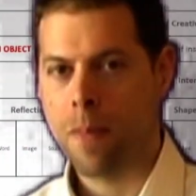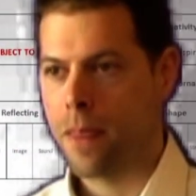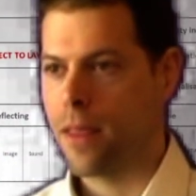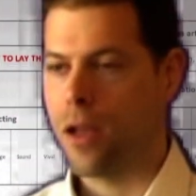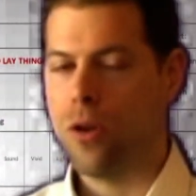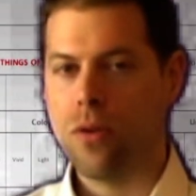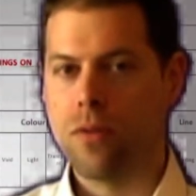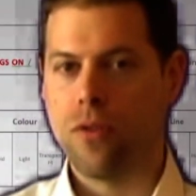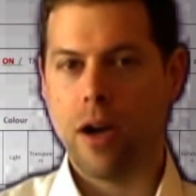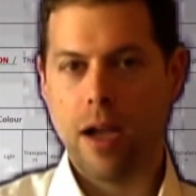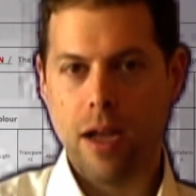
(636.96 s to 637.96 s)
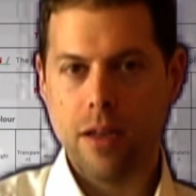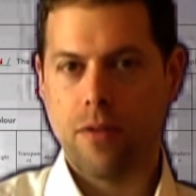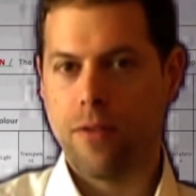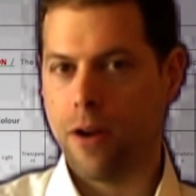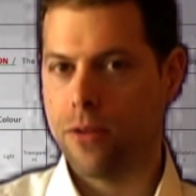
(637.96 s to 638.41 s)
they look for any
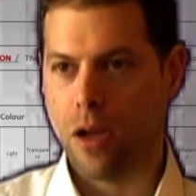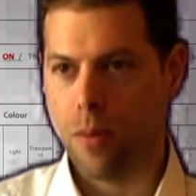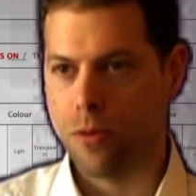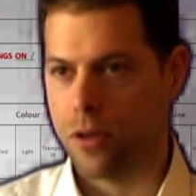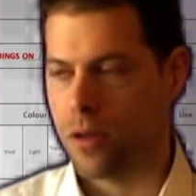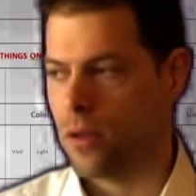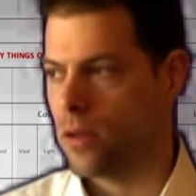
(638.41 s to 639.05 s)
found object,